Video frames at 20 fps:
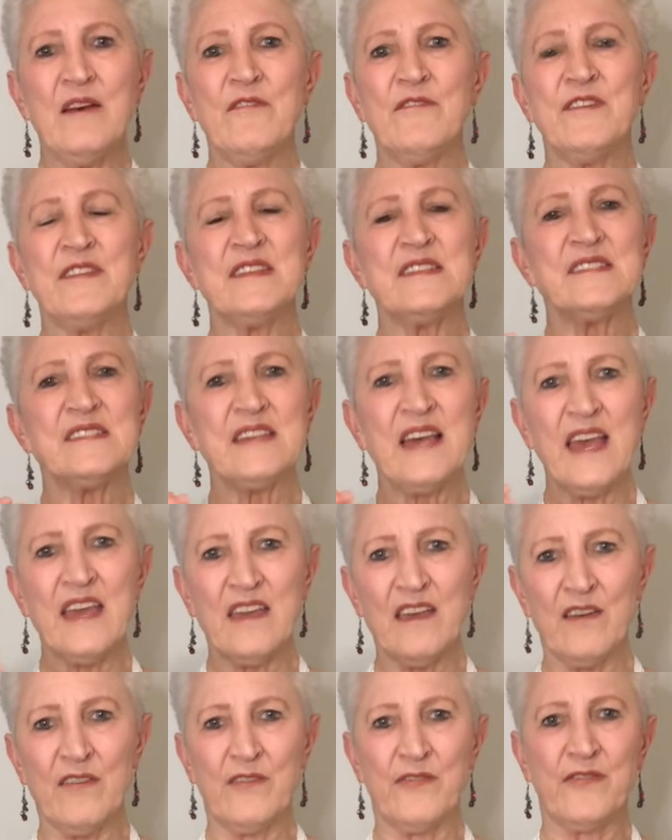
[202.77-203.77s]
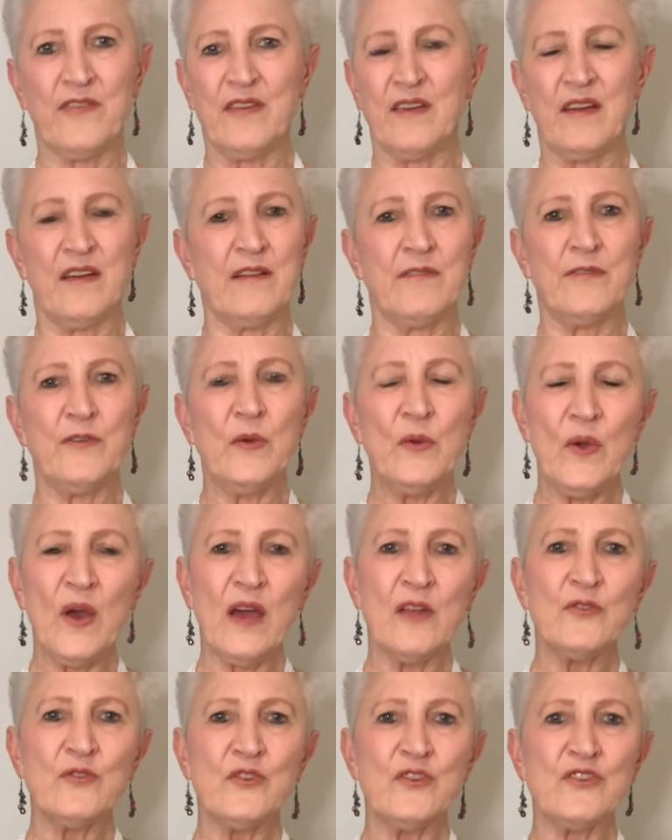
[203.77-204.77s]
For the sake of a few
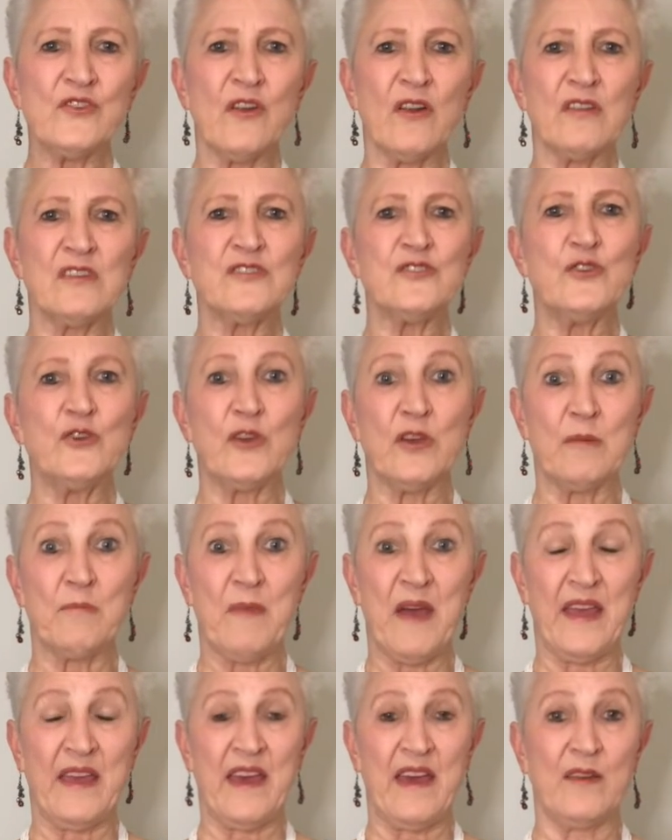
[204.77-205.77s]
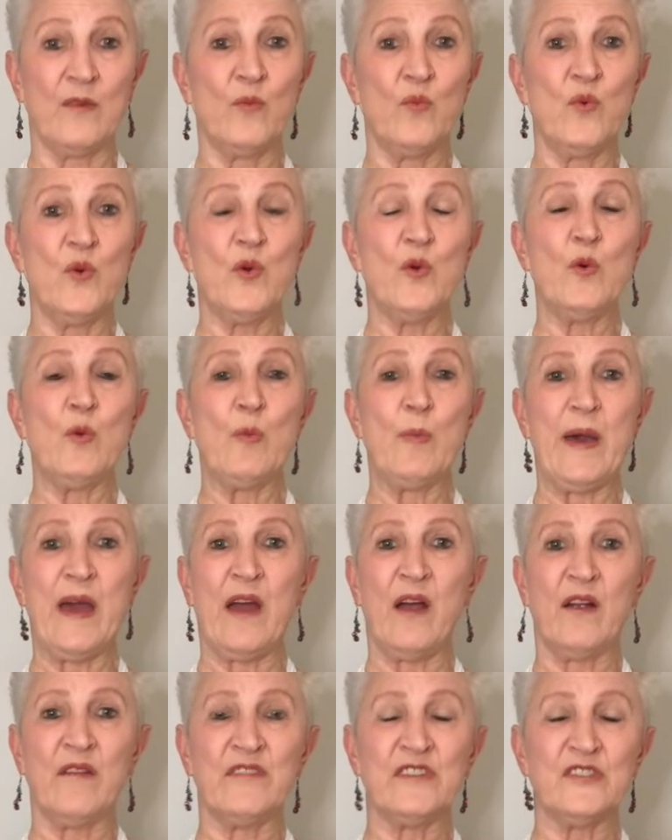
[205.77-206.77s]
$100s, you can make out a will,
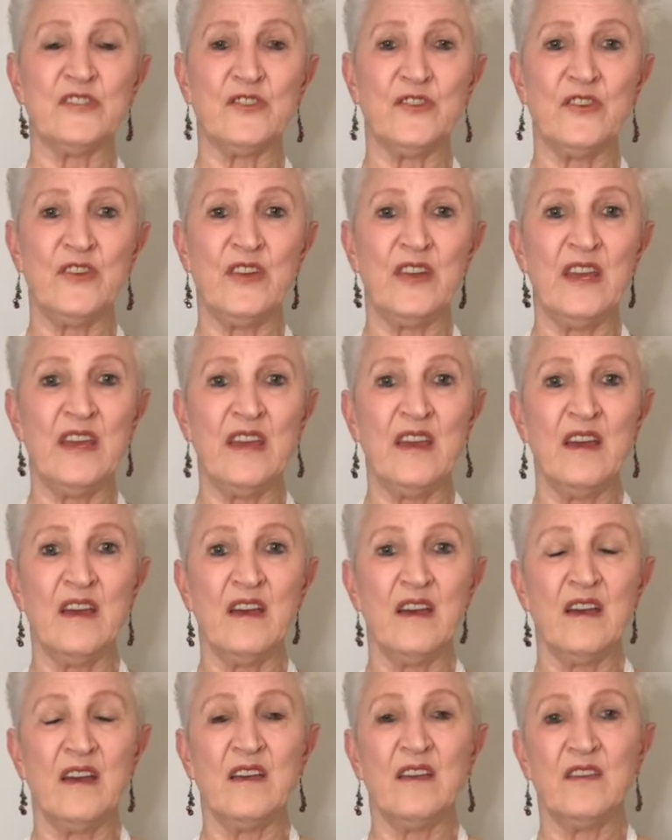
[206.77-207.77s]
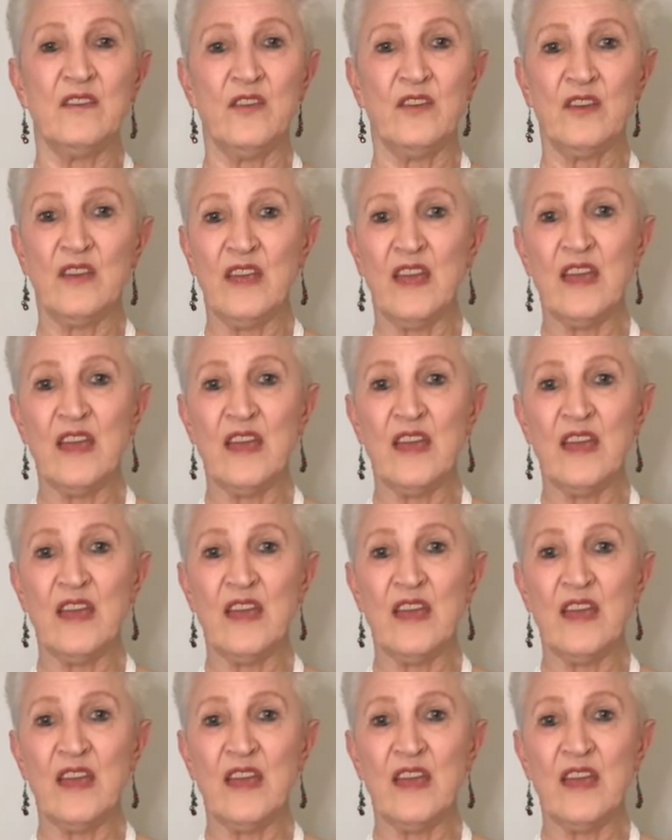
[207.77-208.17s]
power of attorney, you can